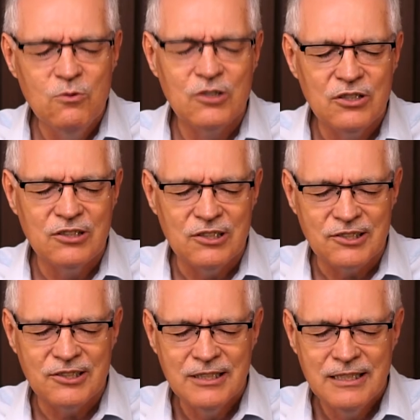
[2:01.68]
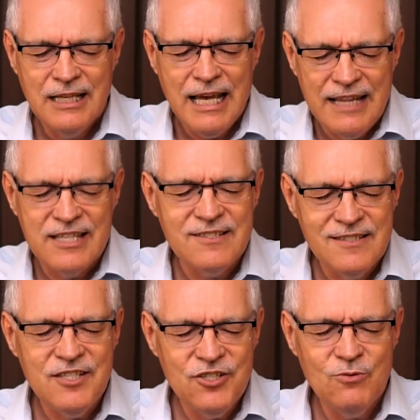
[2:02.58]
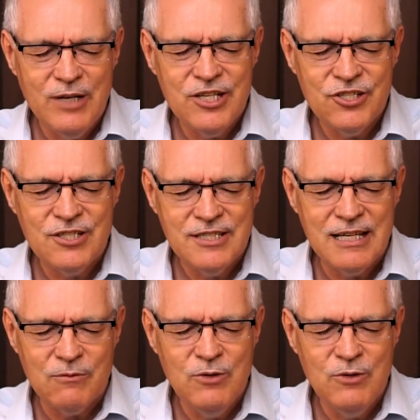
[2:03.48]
world and the situations that